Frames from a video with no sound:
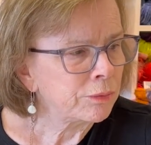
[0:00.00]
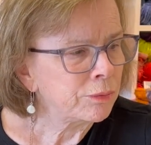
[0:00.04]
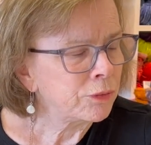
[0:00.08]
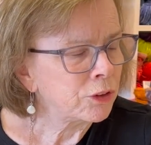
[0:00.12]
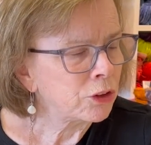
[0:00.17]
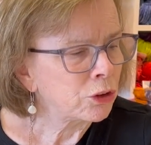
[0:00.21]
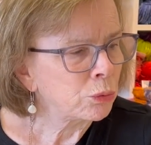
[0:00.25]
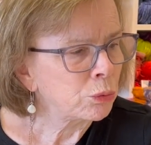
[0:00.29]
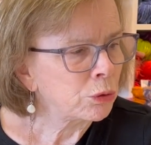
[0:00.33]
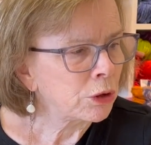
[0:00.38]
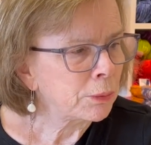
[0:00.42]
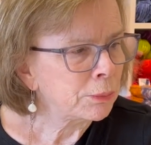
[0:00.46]

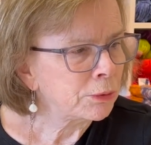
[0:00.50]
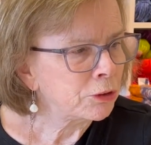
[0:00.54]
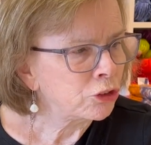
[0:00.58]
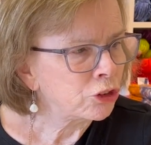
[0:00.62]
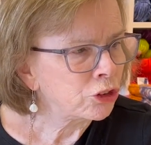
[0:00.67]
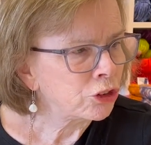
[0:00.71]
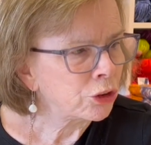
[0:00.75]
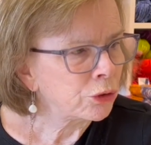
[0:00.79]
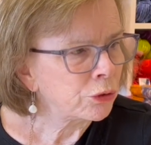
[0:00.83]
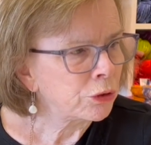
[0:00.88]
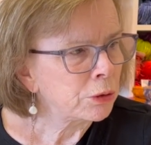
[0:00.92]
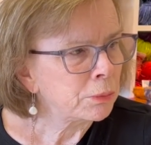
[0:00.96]
So Robin's
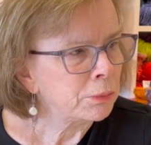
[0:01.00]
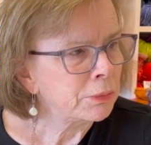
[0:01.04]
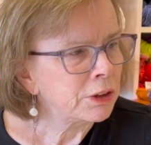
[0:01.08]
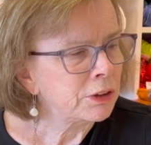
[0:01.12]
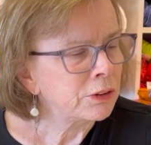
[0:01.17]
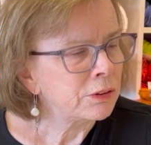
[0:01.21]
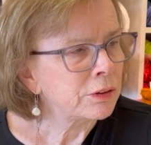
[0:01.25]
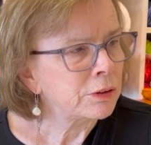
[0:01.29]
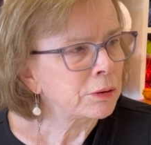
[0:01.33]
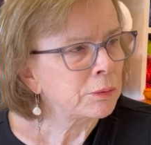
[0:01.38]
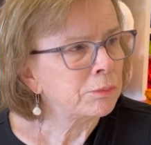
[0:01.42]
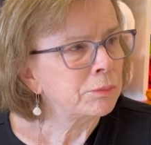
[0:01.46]
showing me
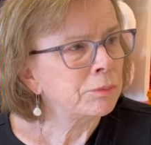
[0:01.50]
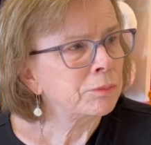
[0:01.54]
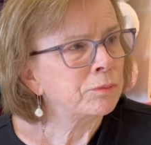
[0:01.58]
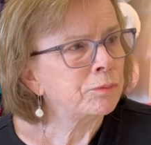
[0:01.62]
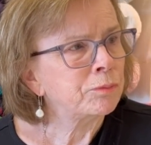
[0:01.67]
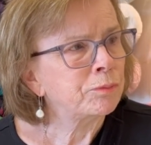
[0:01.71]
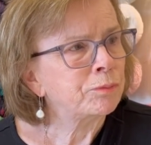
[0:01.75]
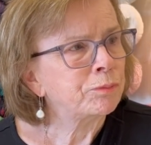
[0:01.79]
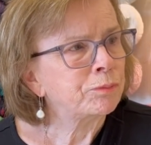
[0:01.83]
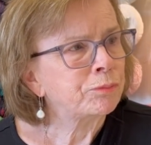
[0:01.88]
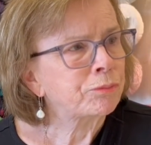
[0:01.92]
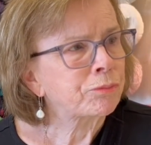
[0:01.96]
some. The reason
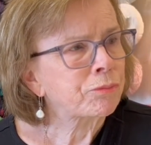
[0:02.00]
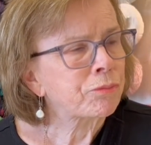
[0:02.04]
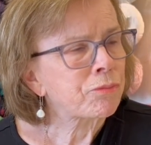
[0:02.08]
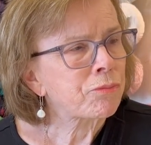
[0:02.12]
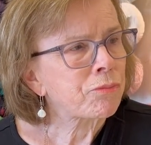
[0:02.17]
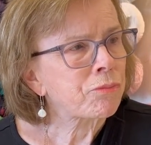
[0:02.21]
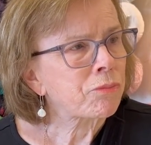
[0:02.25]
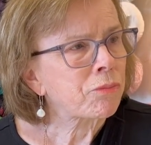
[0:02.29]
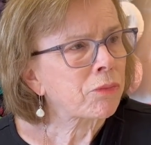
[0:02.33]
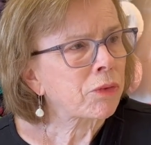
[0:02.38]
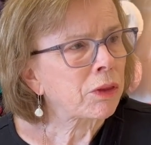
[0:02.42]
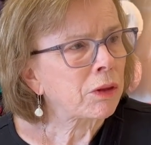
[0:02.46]
is
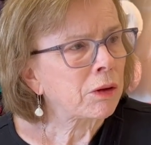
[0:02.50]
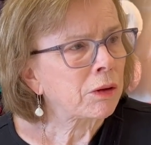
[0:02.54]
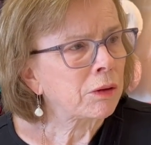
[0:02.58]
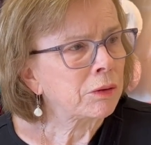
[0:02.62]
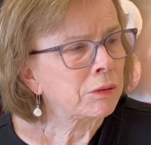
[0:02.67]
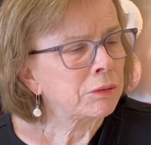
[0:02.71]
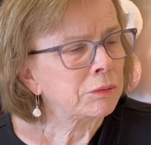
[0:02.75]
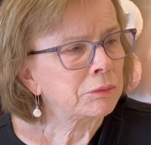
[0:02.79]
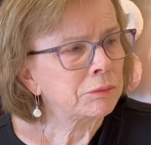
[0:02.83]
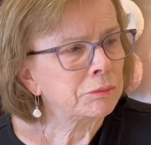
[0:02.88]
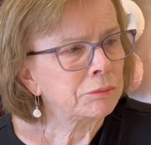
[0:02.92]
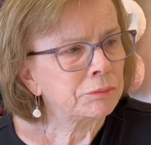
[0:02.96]
different
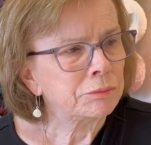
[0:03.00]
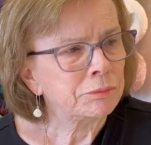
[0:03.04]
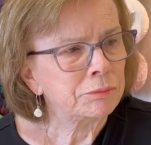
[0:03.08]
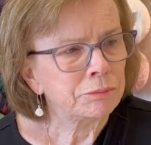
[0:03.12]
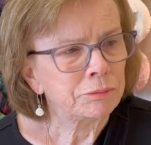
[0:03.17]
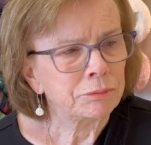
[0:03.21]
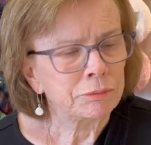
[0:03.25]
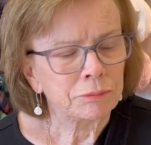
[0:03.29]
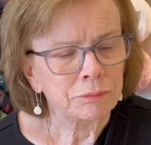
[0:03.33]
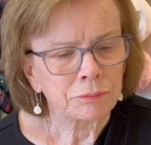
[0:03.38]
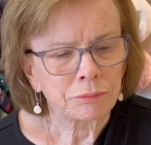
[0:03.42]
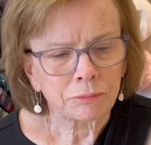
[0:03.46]

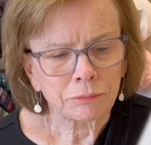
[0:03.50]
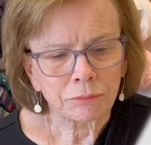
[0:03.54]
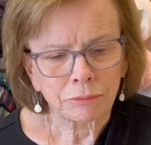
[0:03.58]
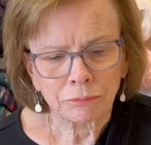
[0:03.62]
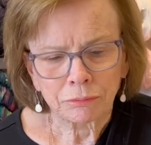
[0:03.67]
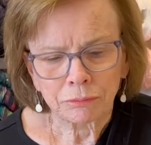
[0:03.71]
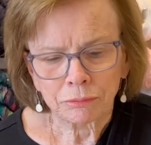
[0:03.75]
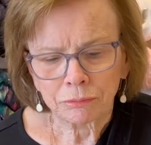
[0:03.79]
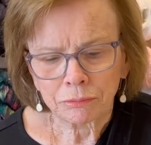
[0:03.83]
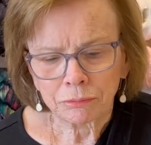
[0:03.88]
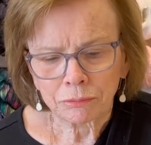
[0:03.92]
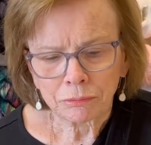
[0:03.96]
styles
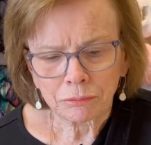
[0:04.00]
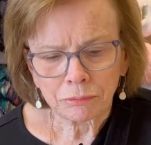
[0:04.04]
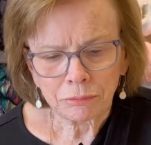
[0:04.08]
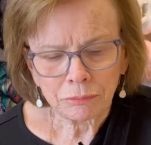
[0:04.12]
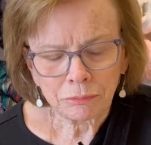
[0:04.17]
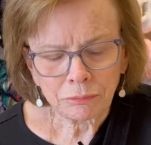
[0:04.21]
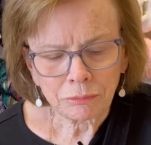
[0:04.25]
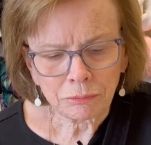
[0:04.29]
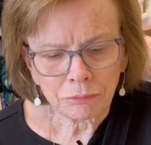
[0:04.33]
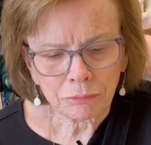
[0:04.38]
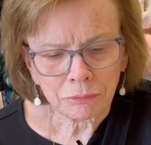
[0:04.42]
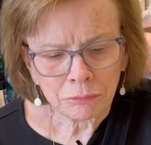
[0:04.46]
look
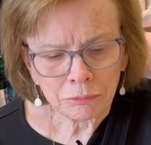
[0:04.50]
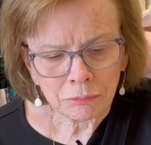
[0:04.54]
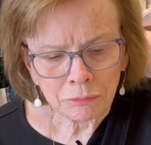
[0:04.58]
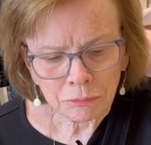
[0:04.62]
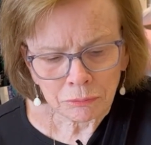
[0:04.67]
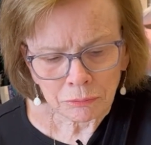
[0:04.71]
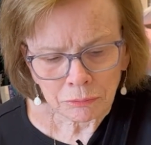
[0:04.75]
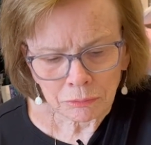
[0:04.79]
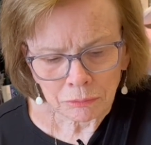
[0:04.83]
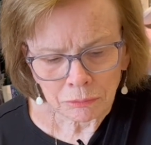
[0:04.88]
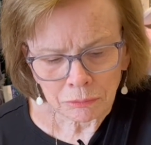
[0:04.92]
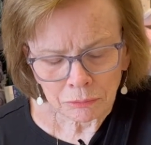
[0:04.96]
better
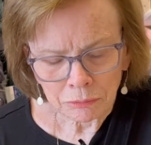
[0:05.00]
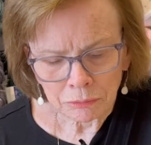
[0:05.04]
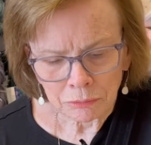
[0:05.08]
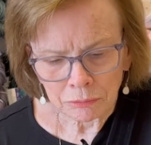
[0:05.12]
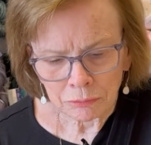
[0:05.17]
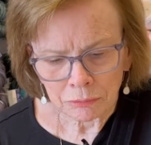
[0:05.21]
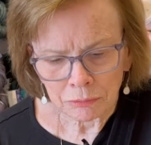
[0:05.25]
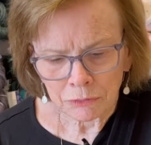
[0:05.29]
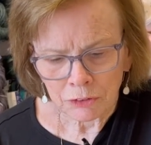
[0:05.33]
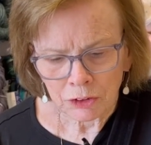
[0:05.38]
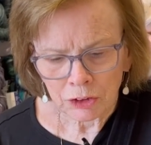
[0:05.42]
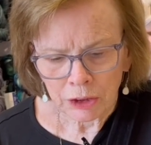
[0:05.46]
in different. So
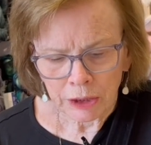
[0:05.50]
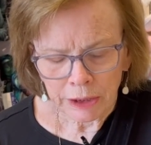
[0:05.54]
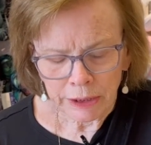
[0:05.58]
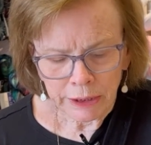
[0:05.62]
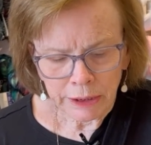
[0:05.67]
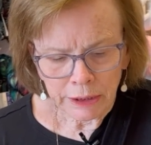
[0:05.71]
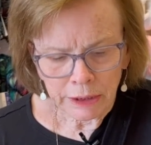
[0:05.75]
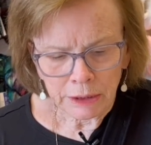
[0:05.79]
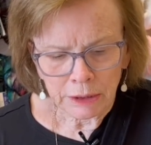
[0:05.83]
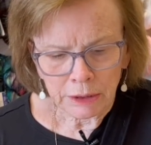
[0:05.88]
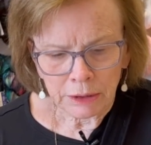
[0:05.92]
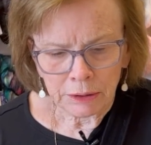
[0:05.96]
this is
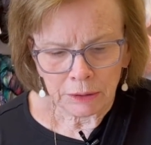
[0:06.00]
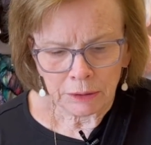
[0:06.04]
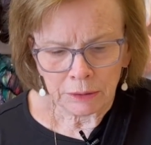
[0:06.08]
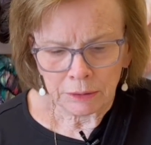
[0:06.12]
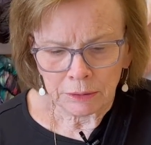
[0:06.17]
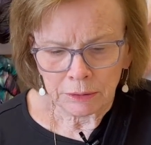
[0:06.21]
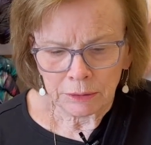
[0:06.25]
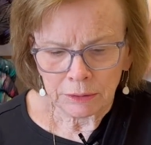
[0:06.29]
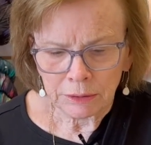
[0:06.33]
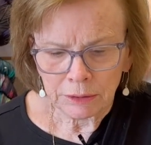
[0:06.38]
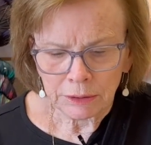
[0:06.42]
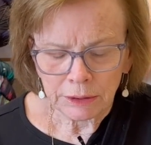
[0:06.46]
wide and
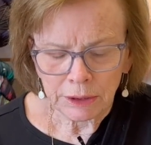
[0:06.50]
cropped.